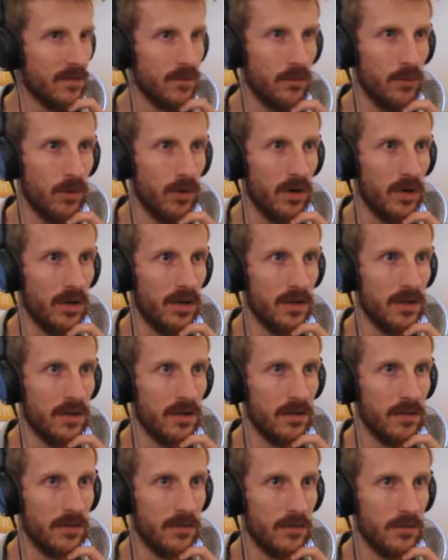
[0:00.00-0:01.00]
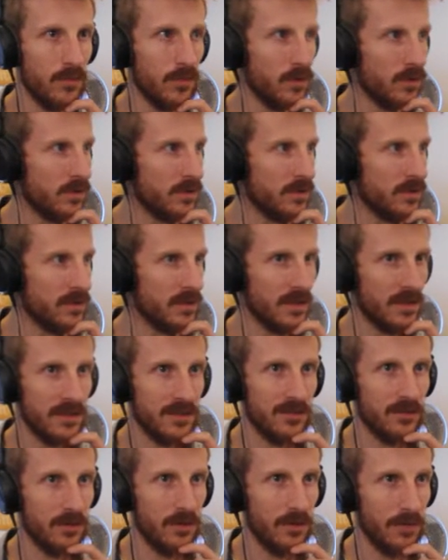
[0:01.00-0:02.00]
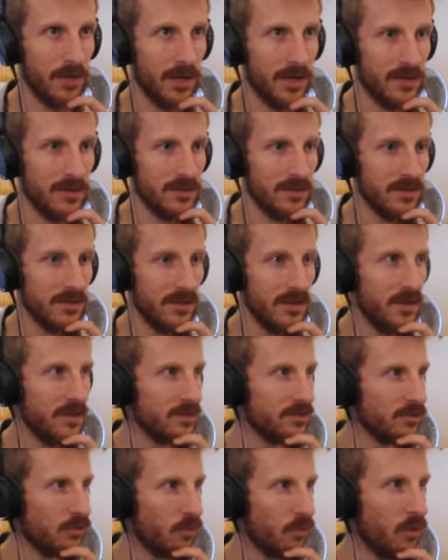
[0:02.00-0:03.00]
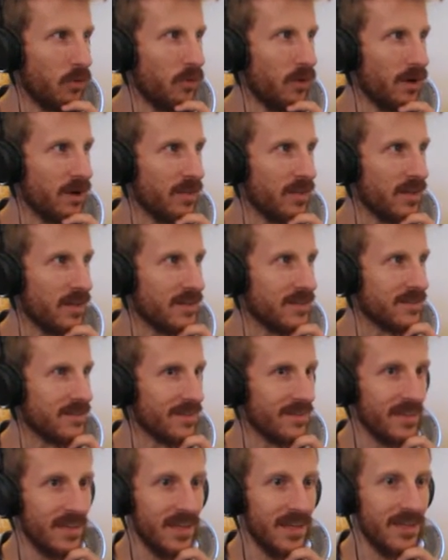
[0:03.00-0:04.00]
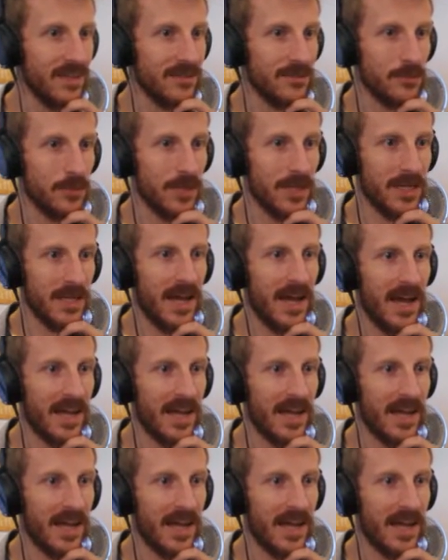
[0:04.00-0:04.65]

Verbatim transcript: yeah, these are the best. So we'll wear these, and these we can